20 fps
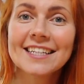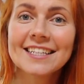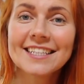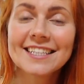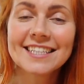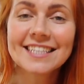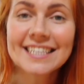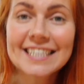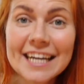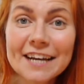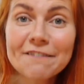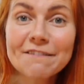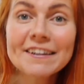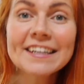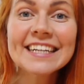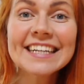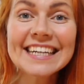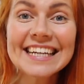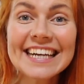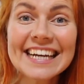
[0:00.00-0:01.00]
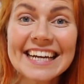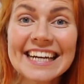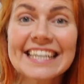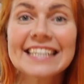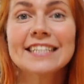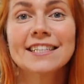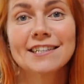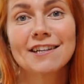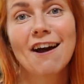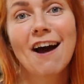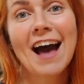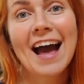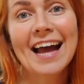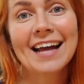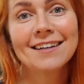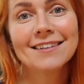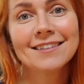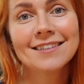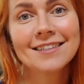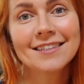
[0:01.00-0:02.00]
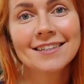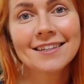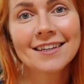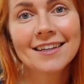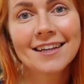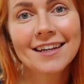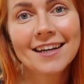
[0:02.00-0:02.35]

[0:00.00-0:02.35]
seven years, guys.